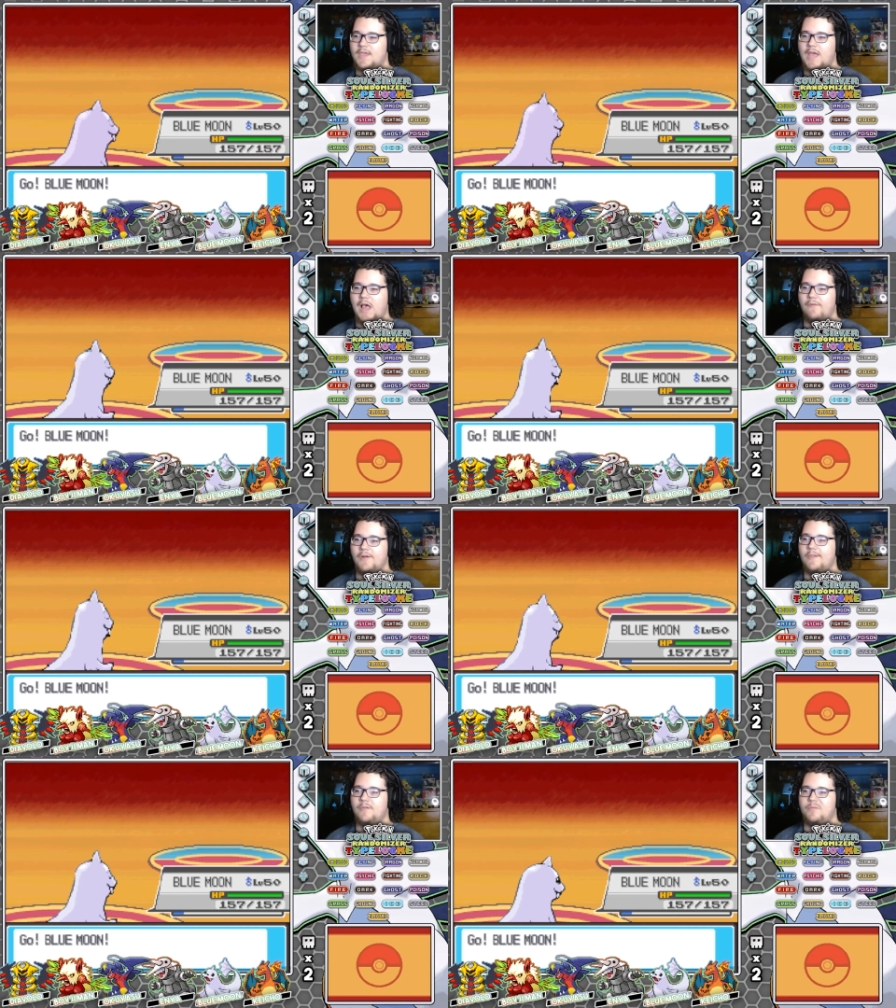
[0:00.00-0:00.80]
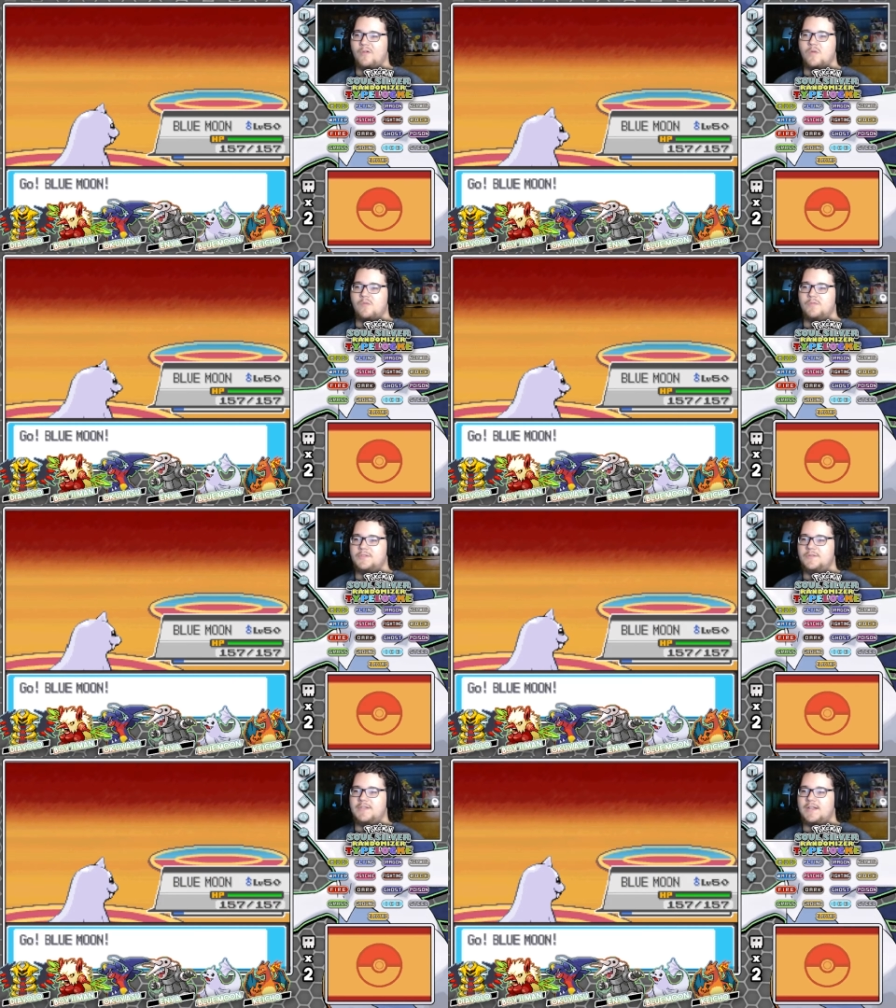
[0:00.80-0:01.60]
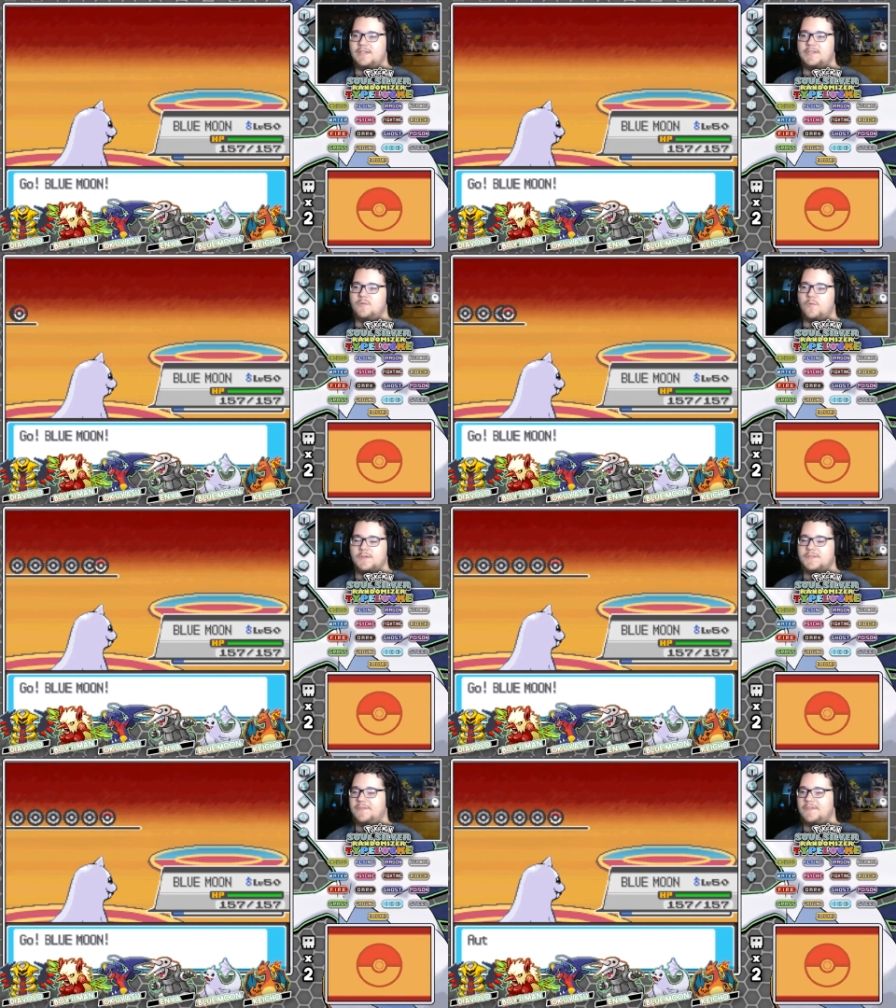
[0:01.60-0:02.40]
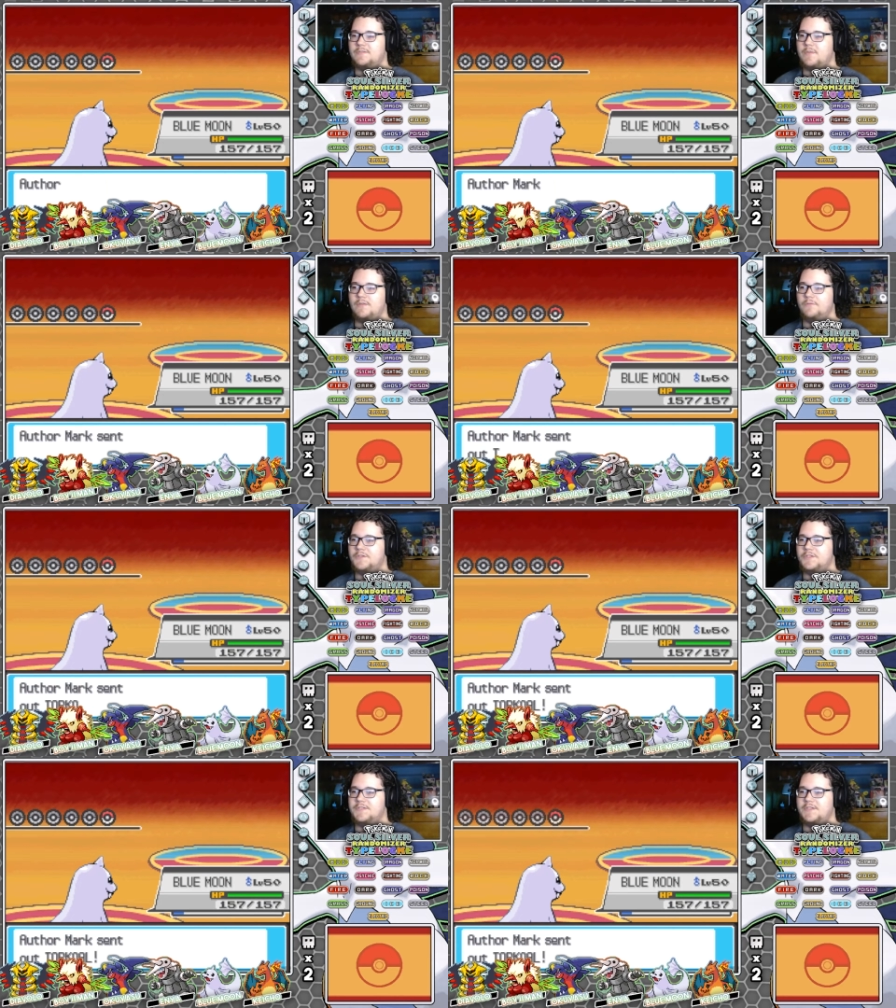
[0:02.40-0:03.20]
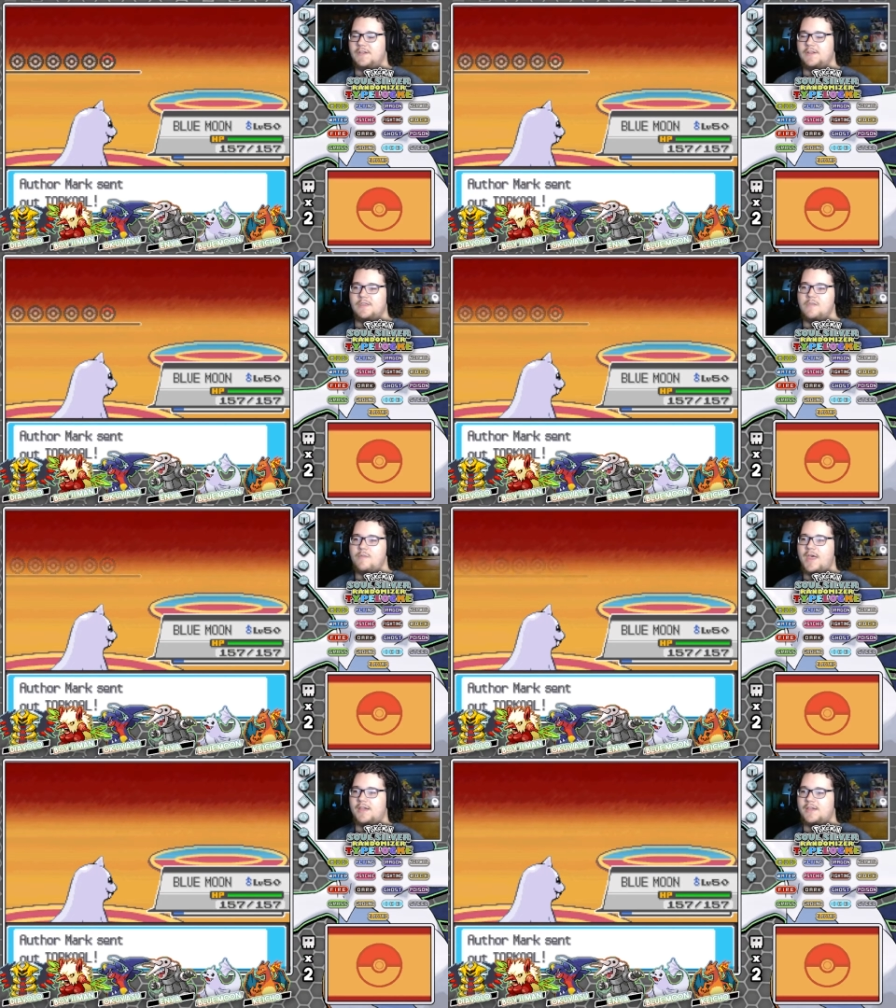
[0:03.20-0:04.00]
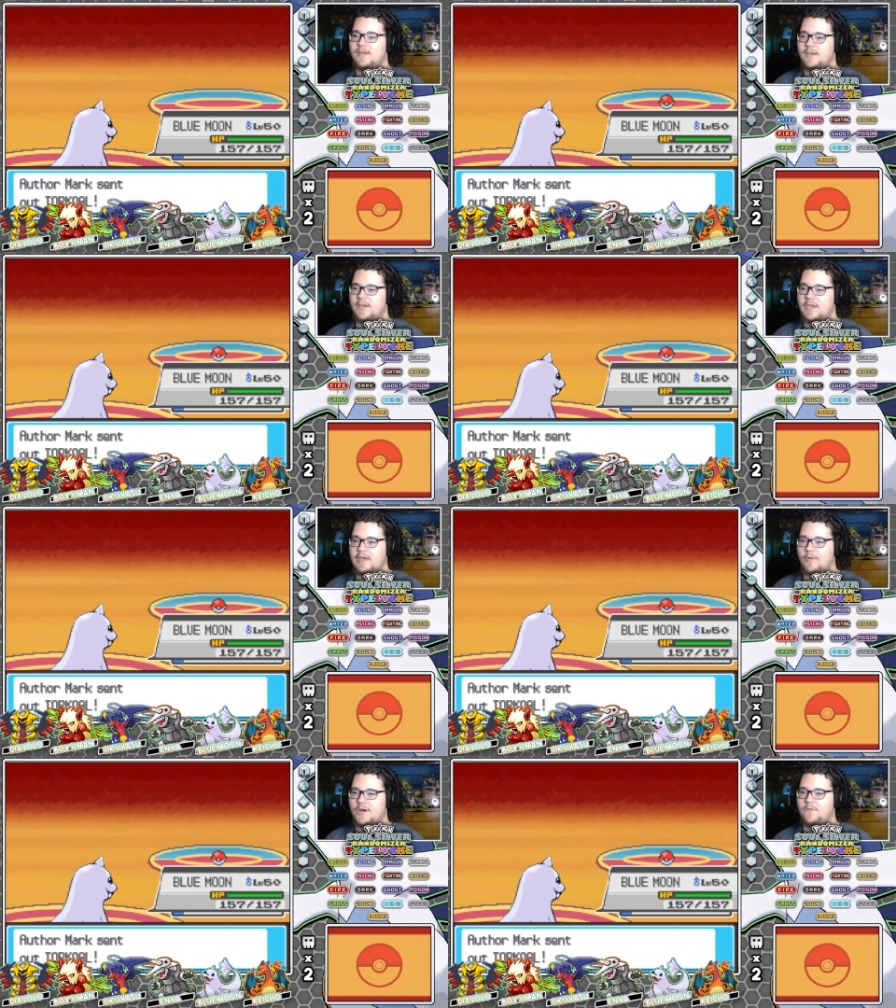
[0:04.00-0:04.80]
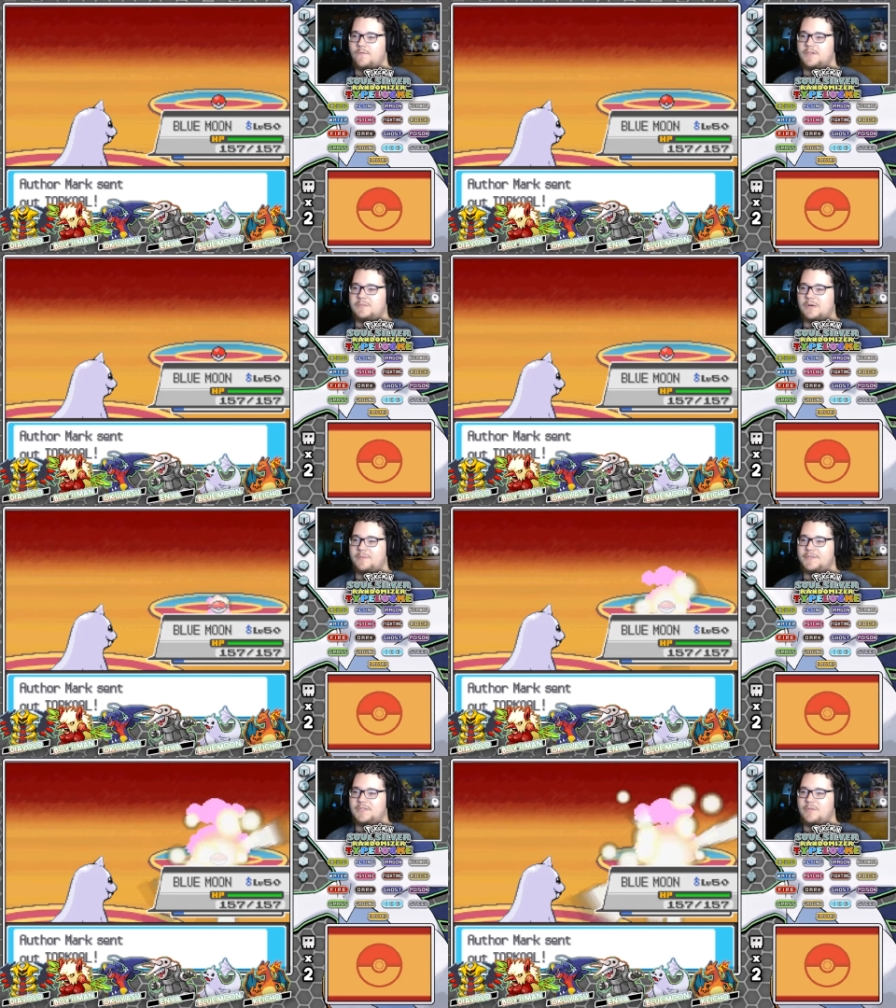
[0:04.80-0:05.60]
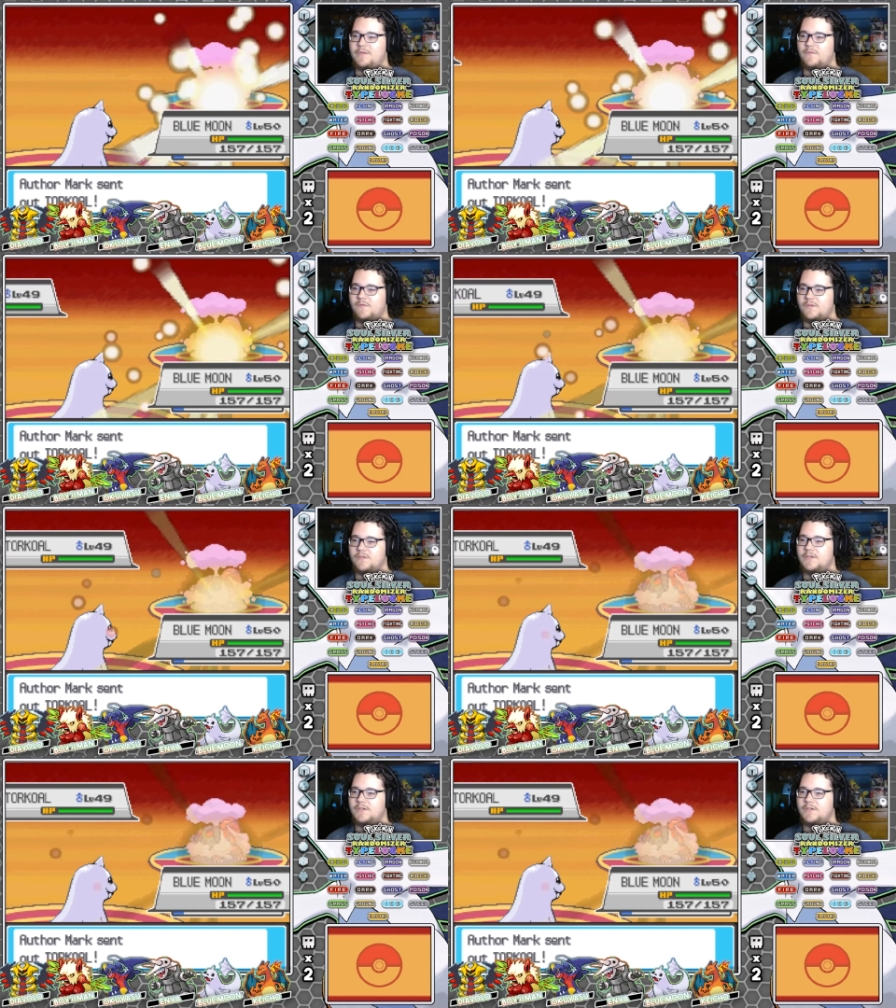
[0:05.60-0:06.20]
Every other Pokemon was used at least once, and this man was just sitting in the back, waiting for its purpose to be fulfilled.